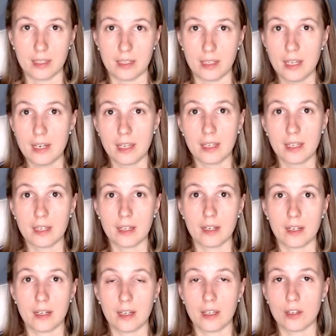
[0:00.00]
getting
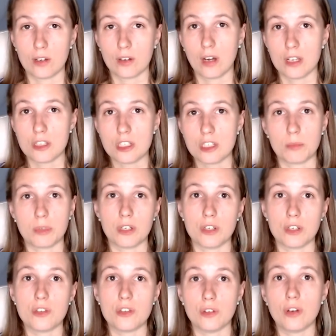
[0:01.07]
your customer
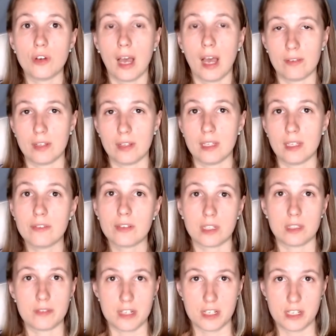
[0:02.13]
to have a live
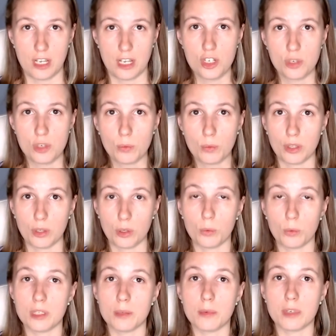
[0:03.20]
conversation with you
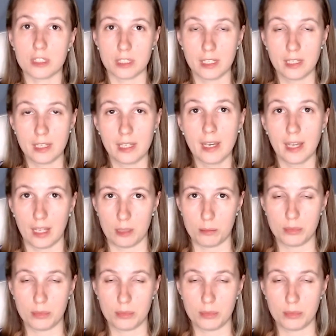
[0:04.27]
would really help.